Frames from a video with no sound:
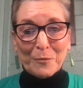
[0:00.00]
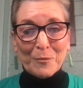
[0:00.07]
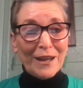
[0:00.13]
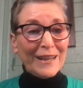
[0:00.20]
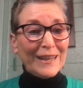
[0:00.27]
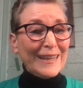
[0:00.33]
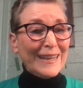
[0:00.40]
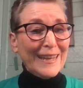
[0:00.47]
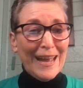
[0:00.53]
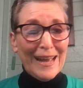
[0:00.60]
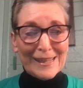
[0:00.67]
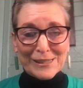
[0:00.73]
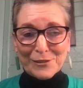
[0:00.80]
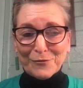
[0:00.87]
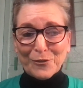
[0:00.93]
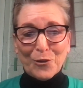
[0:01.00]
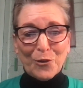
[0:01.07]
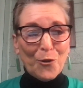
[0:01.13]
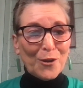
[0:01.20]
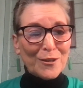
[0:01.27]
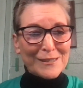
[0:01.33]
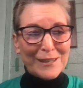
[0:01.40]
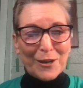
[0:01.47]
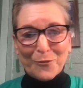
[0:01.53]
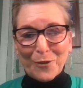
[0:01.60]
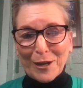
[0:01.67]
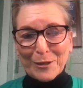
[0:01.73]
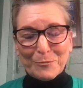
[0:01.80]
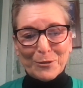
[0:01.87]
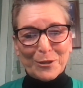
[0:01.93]
I'm like, yes, of course, I'll
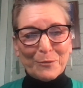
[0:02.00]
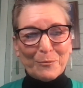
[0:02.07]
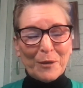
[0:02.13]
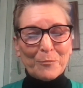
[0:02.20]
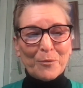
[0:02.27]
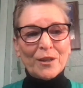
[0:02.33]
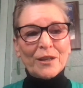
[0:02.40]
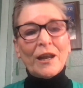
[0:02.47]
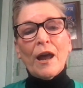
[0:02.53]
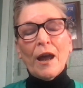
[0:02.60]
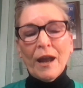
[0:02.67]
write a book about Bud.